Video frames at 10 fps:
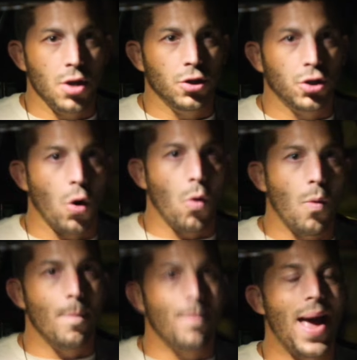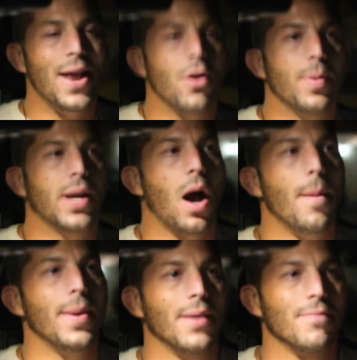So men are
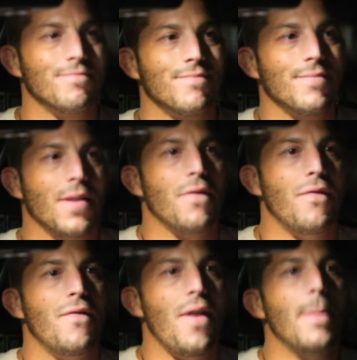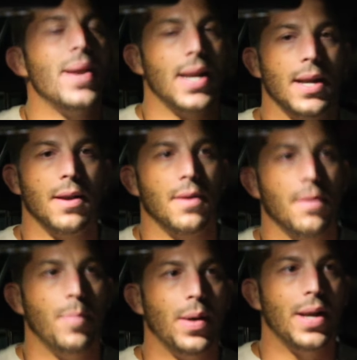becoming
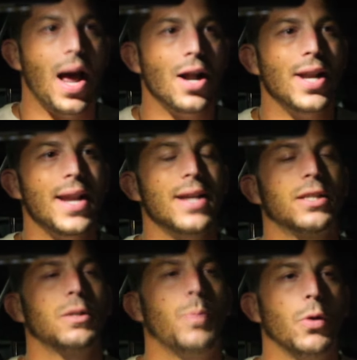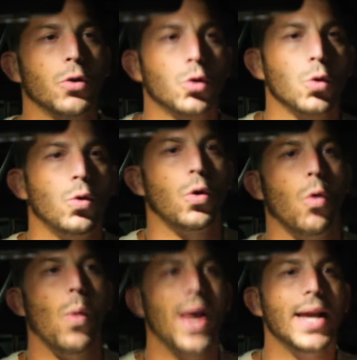feminine, but not in a spiritual
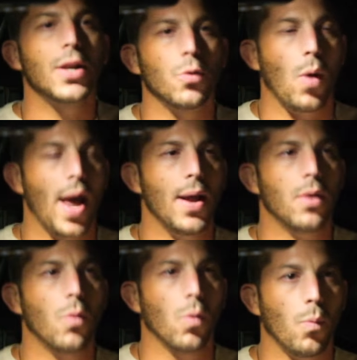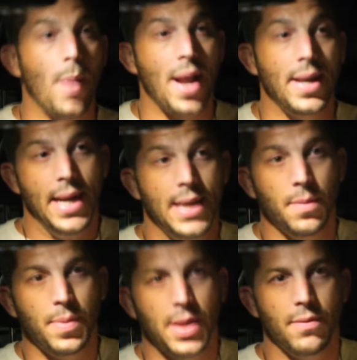awakened way where men need
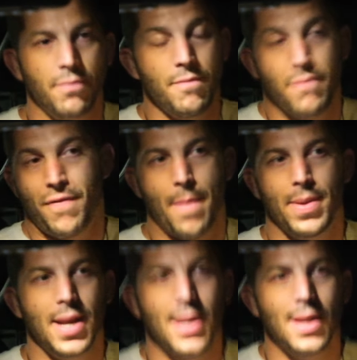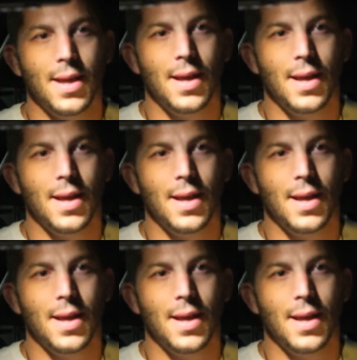to be feminine,